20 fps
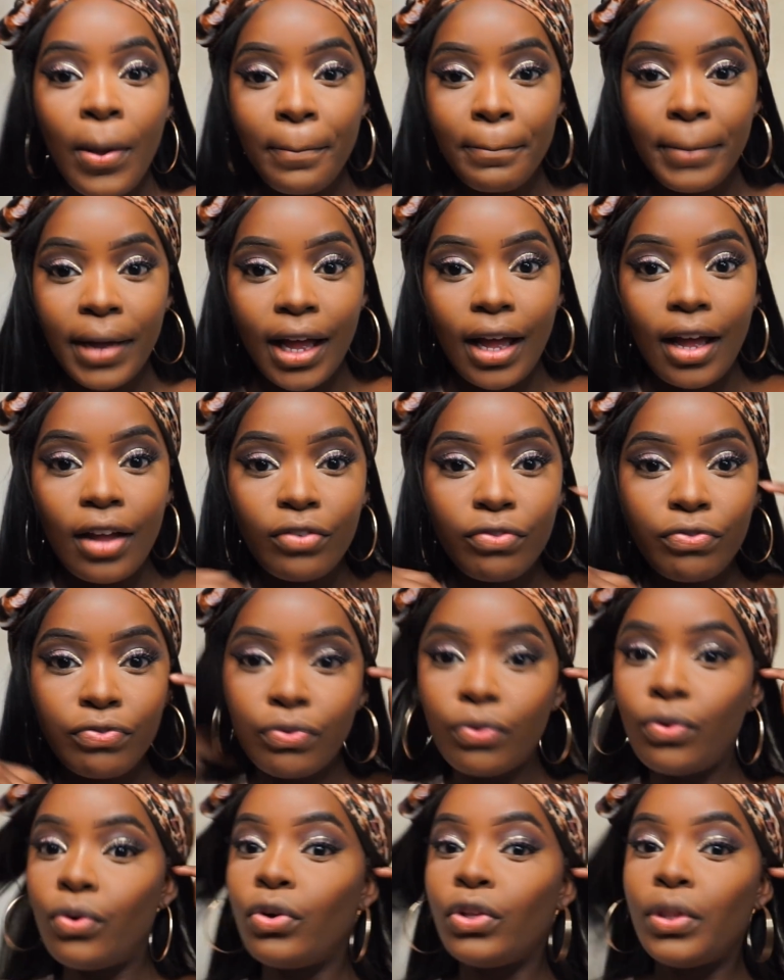But
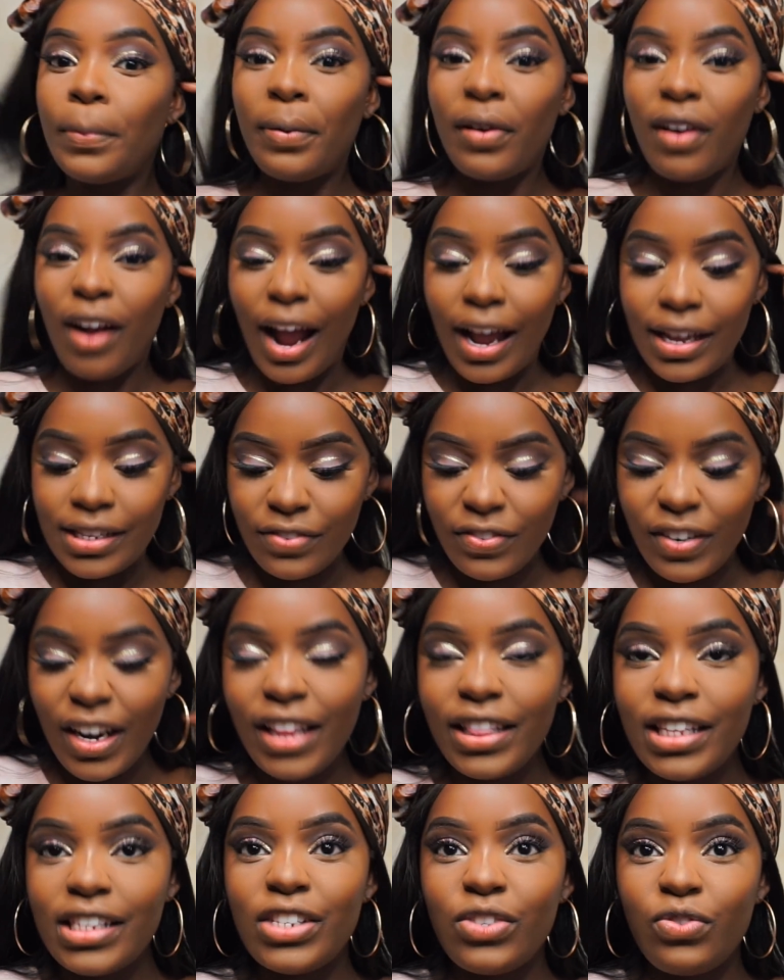for the price, I feel
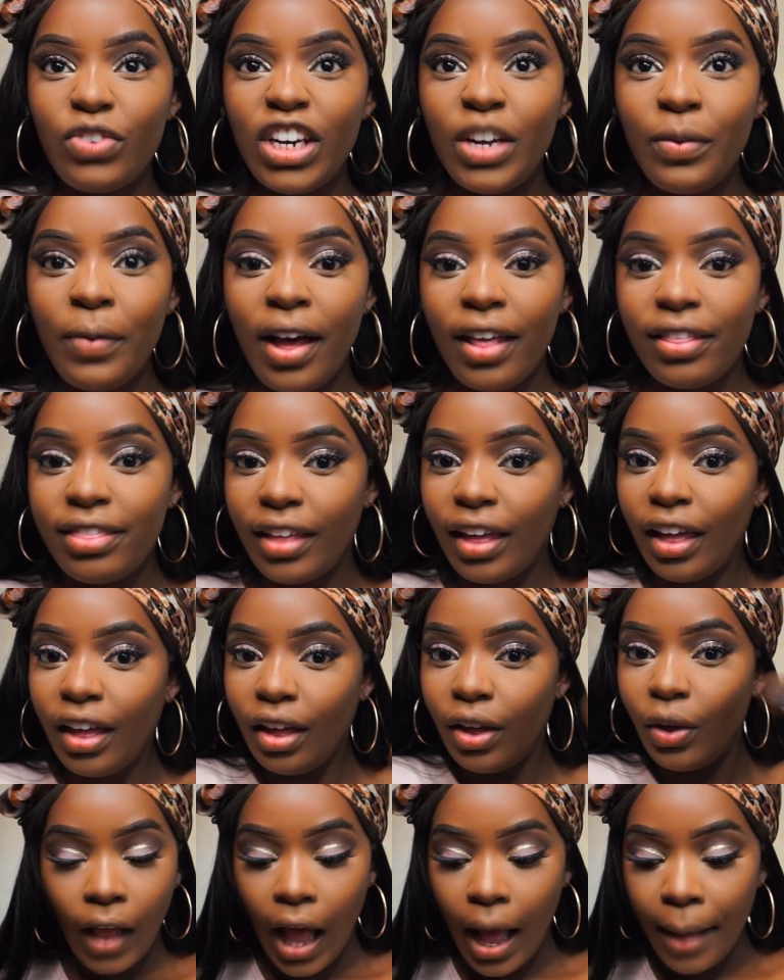like this is really worth it.
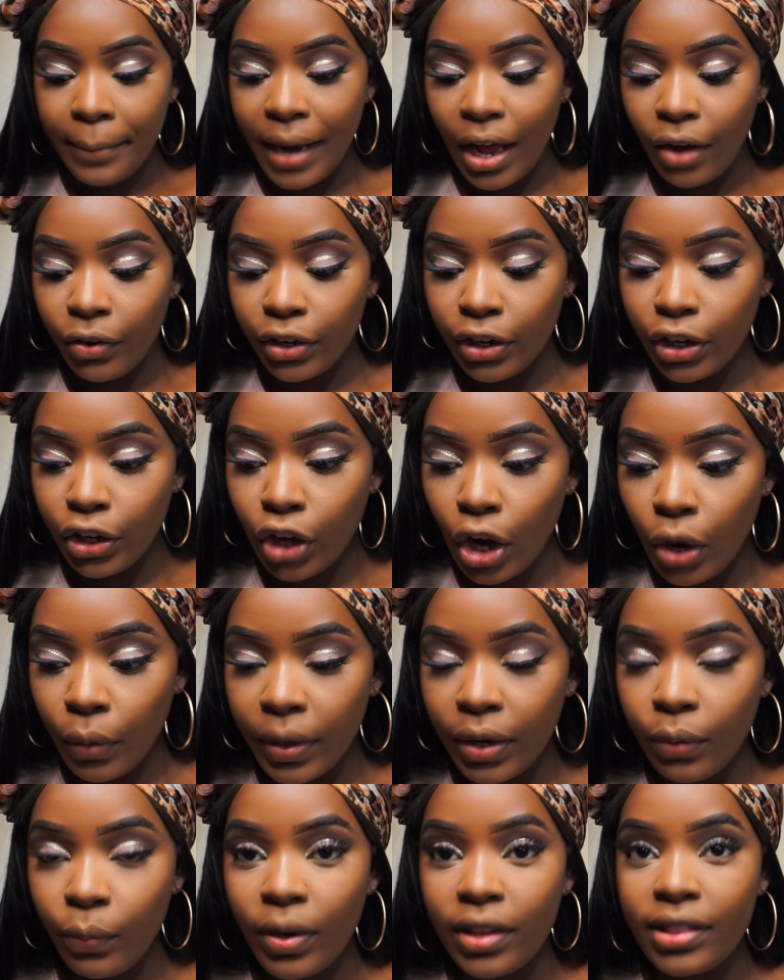I'm now going to go
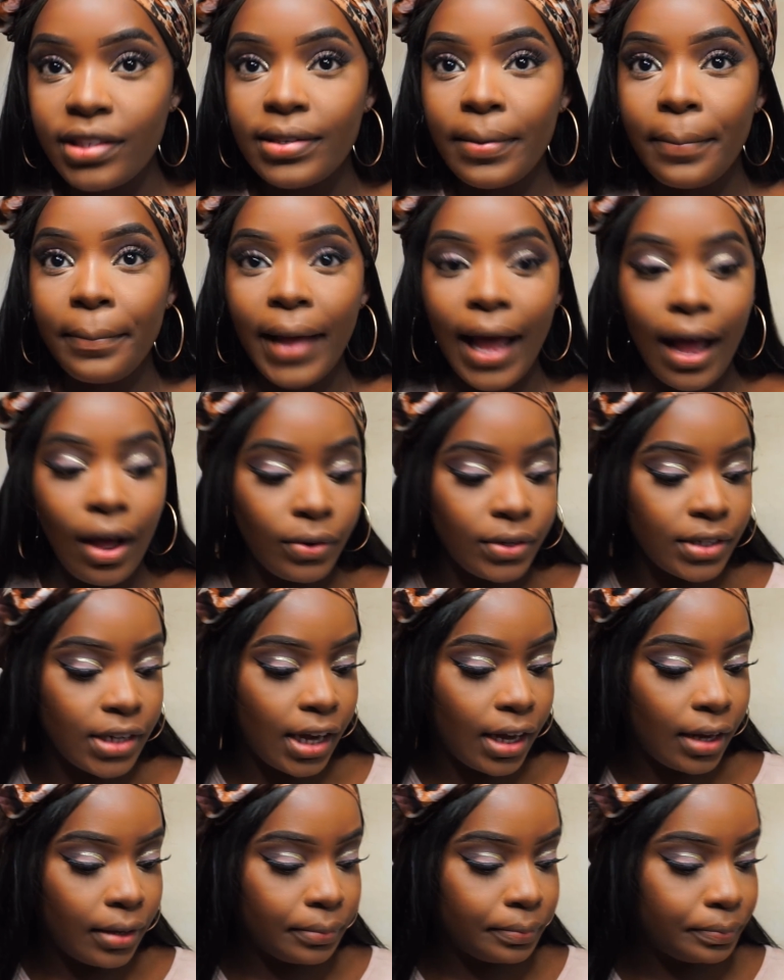in with some
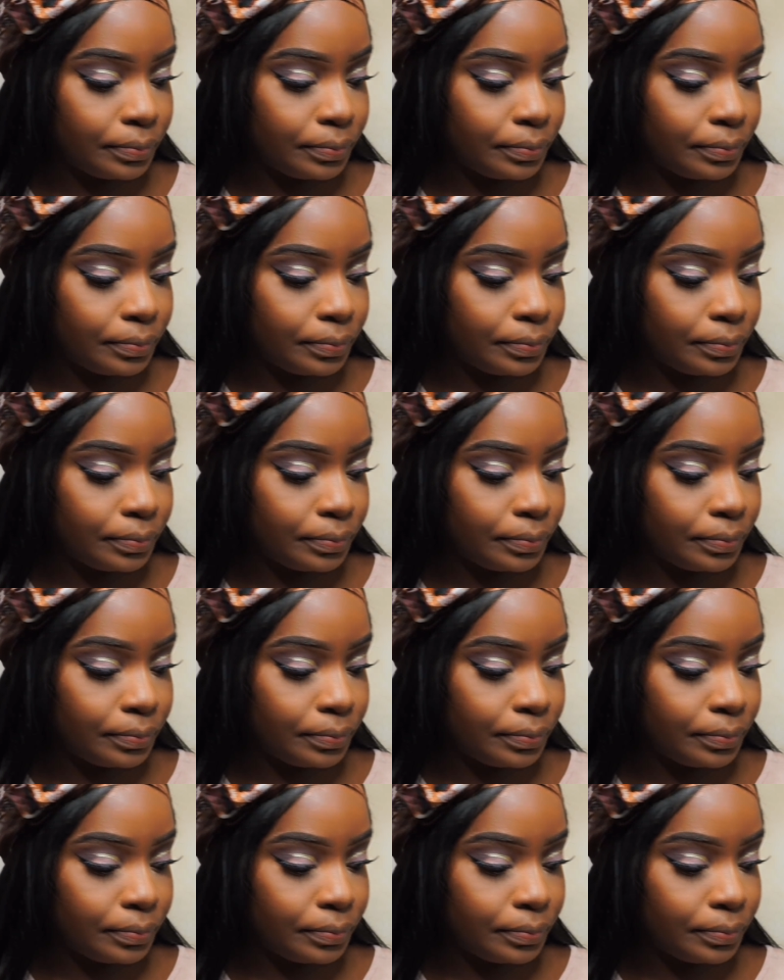powder.